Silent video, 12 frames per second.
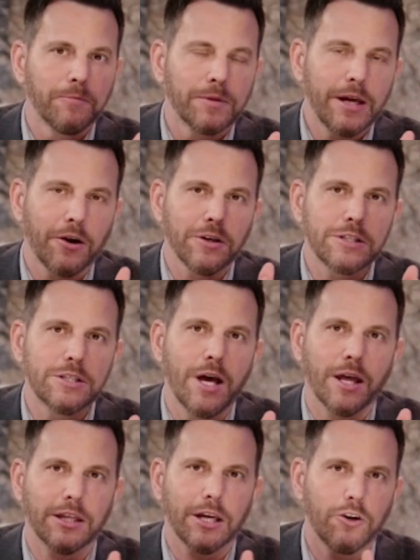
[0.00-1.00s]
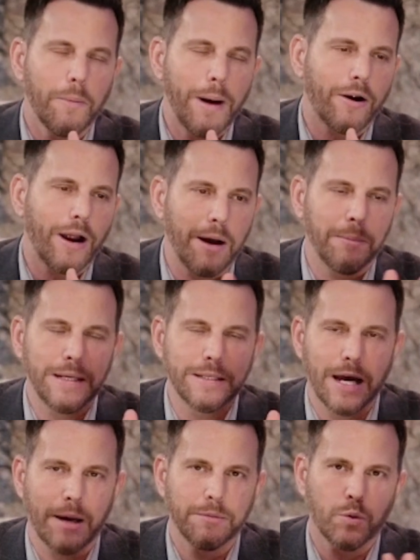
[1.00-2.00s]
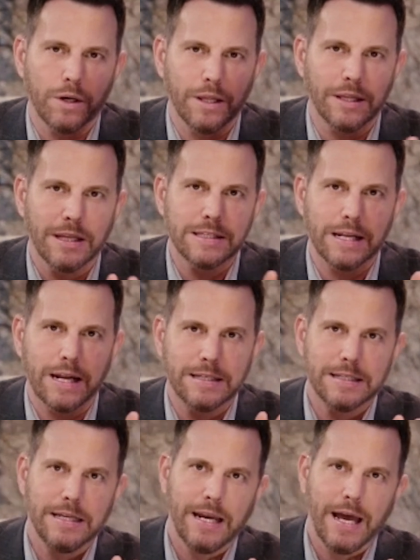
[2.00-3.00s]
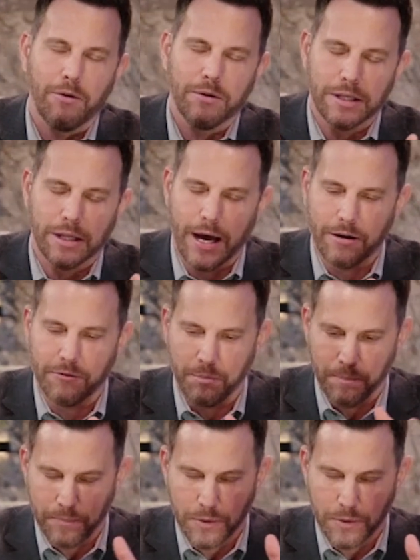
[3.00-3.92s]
There is nothing, no matter how many times, one of the things that I see now is a lot of